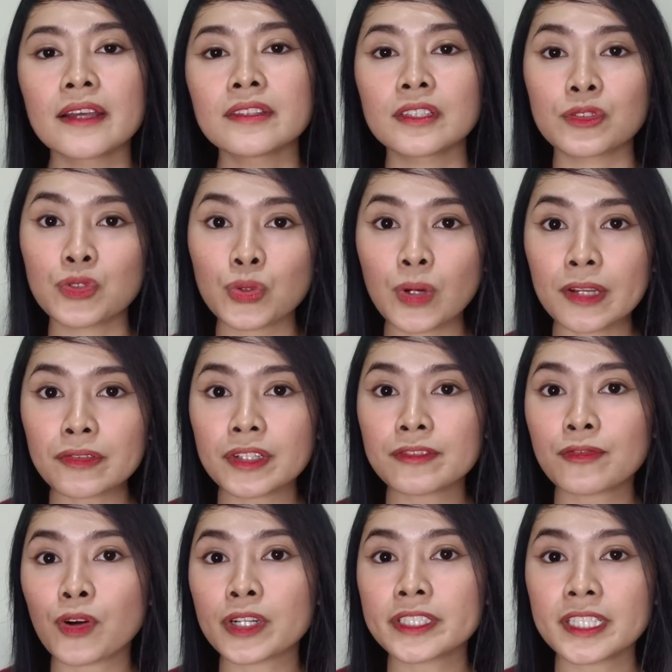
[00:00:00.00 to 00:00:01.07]
The
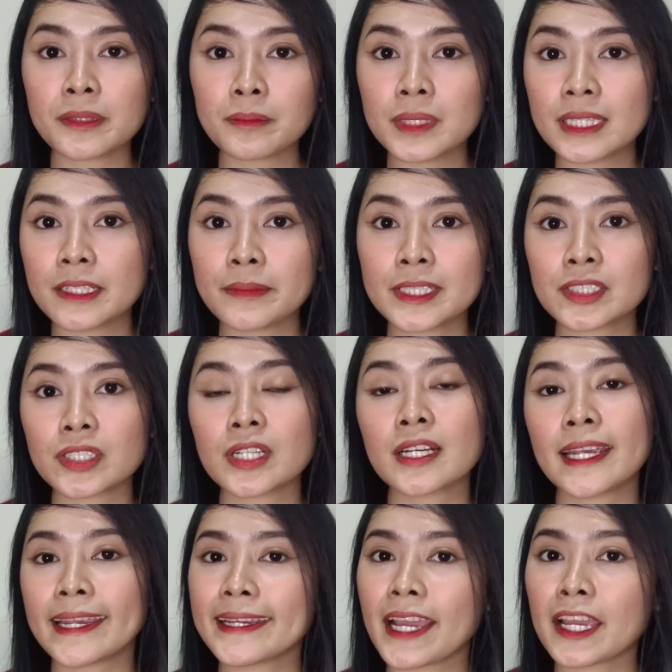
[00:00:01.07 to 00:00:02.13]

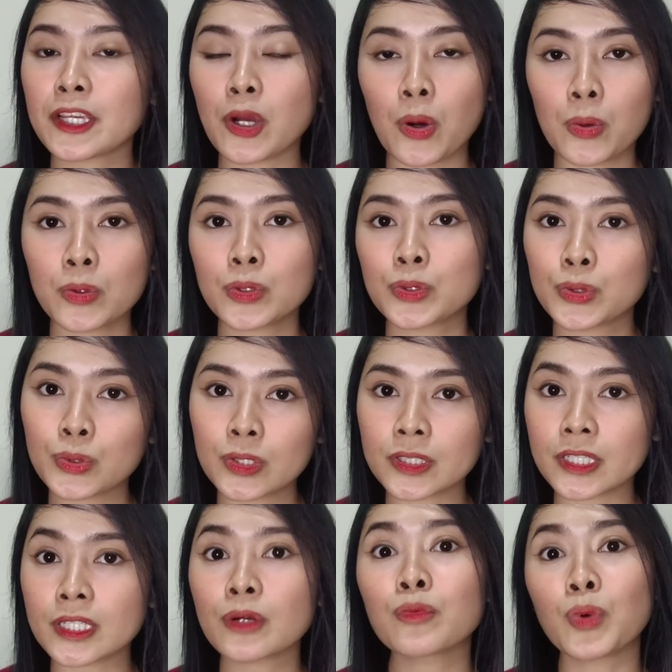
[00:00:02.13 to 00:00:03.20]
240mm AIO
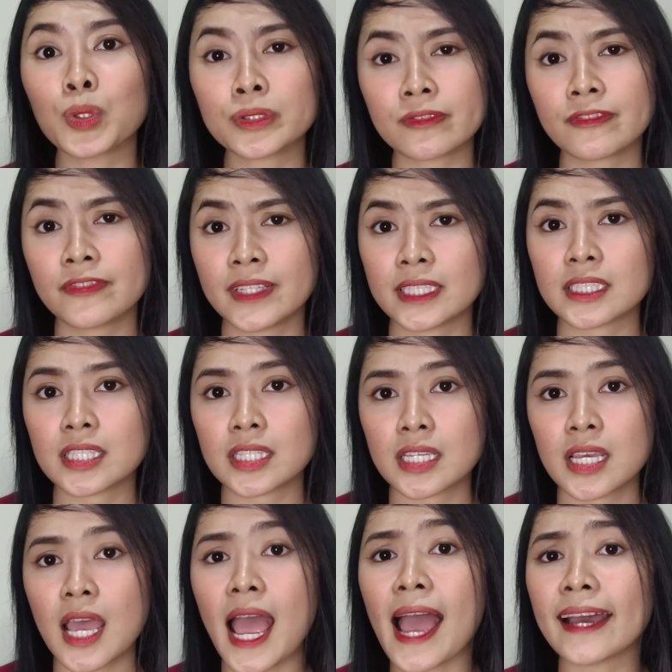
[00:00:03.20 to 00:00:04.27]
cooler won't fit
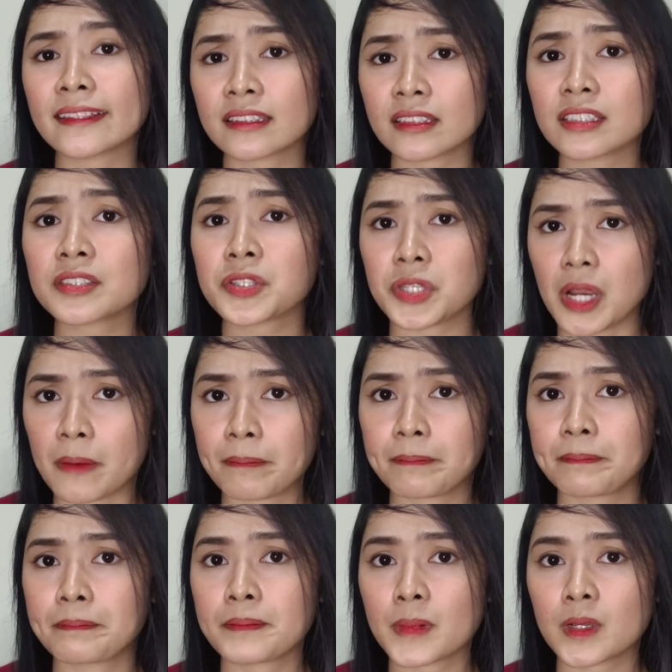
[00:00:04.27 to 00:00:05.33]
at the top.
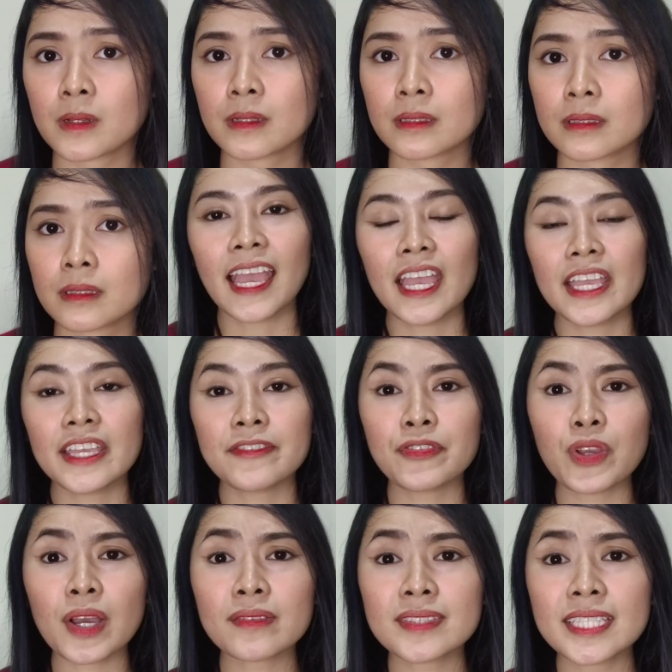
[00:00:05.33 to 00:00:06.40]
If
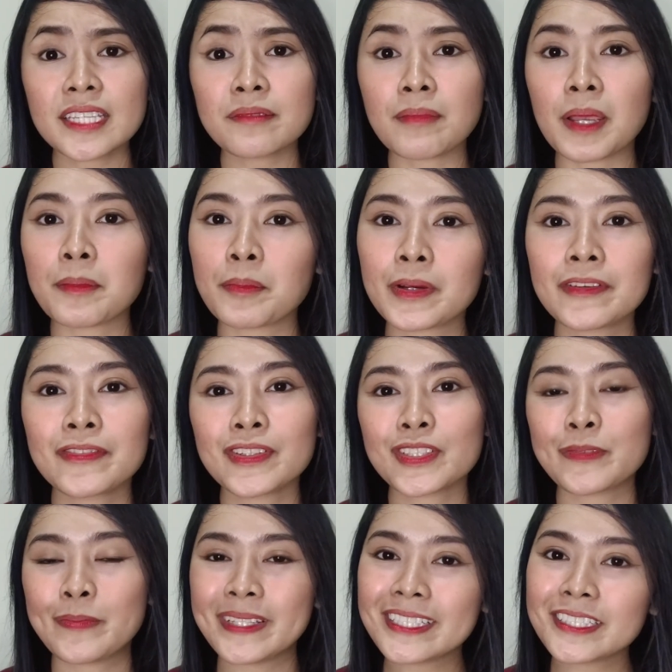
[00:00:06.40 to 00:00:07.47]
you have seen my
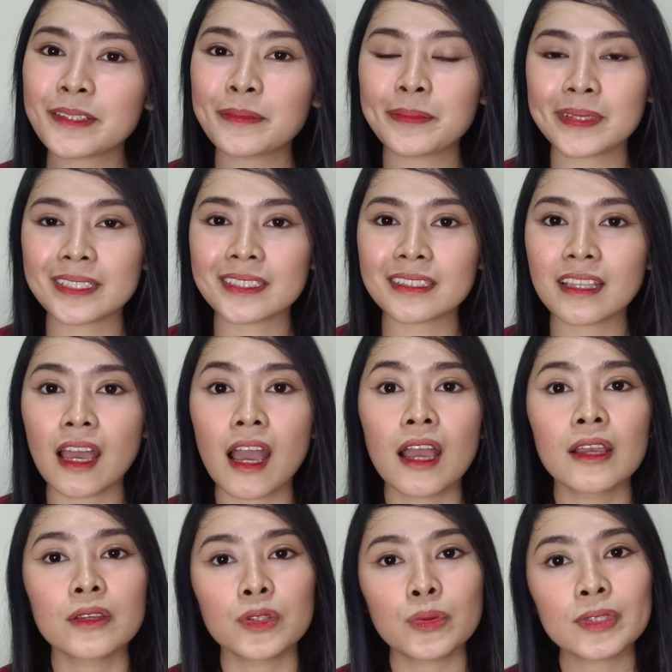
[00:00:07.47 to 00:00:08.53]
previous PC build,
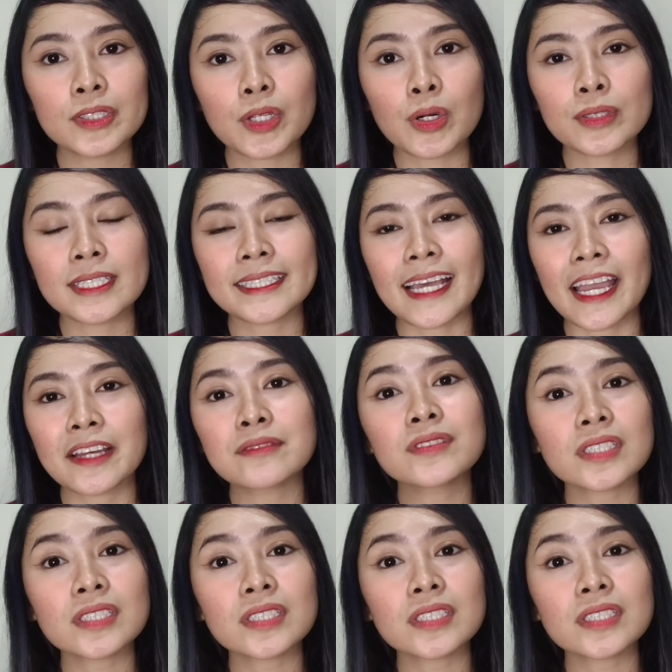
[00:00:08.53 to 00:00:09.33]
you will know that I have